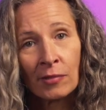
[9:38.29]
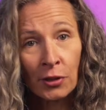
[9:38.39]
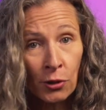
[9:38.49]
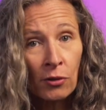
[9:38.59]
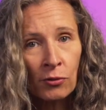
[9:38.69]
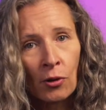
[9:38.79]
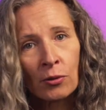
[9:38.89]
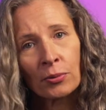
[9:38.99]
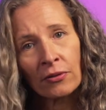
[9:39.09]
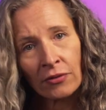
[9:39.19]
You have
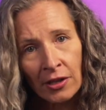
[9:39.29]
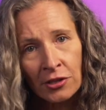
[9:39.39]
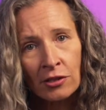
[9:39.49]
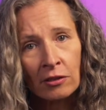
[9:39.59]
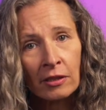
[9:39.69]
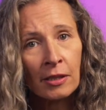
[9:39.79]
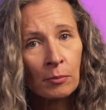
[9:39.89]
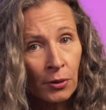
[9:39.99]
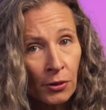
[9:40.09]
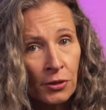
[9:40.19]
grown professionally and
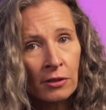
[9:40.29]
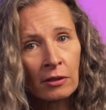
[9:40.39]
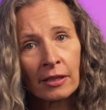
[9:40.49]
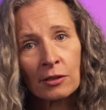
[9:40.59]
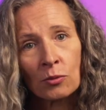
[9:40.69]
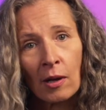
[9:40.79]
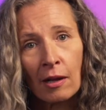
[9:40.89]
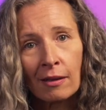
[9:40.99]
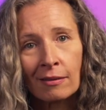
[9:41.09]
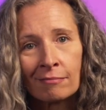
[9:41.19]
personally as
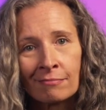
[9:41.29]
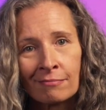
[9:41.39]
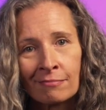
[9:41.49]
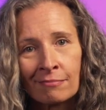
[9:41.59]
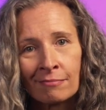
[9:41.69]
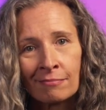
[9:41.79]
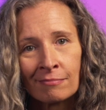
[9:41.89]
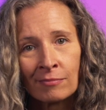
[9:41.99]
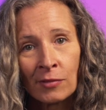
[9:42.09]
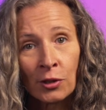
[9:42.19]
well.
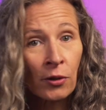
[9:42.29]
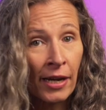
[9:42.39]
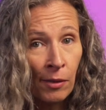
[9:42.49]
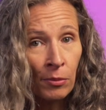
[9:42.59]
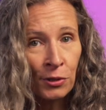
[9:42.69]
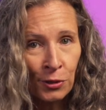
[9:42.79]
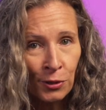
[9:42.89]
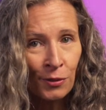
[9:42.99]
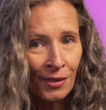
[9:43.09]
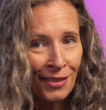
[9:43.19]
You're able to
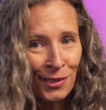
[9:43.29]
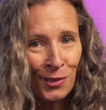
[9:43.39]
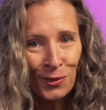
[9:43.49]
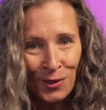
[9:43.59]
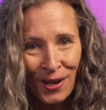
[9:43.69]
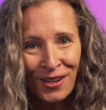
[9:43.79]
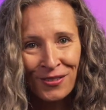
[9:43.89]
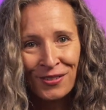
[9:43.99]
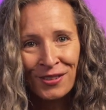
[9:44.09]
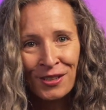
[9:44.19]
do things in your
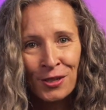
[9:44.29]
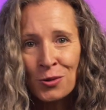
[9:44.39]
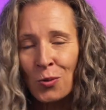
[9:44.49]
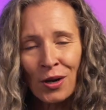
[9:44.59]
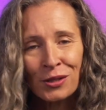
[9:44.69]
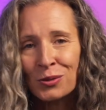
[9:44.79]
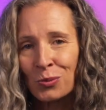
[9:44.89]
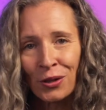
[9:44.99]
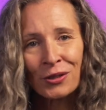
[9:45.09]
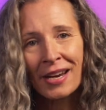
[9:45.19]
life you once
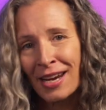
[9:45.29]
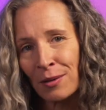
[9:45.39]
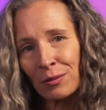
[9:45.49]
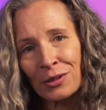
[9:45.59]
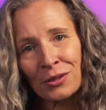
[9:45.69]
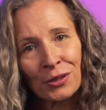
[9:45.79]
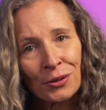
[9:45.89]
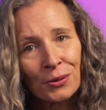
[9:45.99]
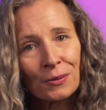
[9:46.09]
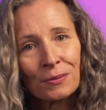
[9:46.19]
weren't able to
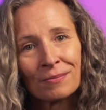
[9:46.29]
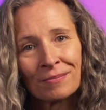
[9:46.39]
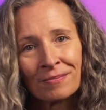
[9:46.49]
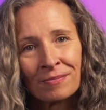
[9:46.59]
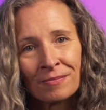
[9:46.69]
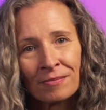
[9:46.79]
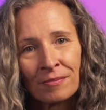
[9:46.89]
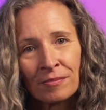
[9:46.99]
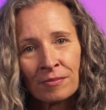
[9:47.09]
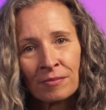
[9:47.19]
do.
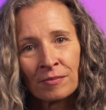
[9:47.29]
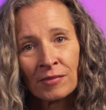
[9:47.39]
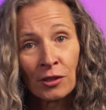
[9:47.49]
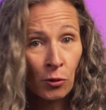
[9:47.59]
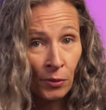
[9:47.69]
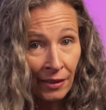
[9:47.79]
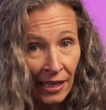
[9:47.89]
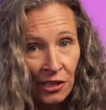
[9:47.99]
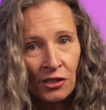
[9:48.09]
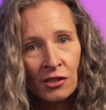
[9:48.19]
Your
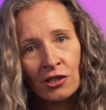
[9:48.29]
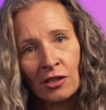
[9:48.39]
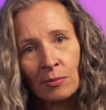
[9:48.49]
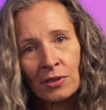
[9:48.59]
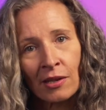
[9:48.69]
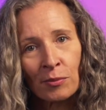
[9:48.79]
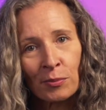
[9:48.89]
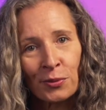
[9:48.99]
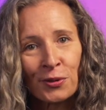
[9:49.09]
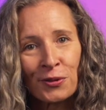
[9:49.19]
relationships have
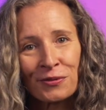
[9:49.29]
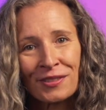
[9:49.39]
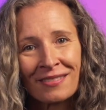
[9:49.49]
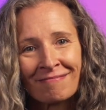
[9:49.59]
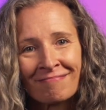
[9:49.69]
improved.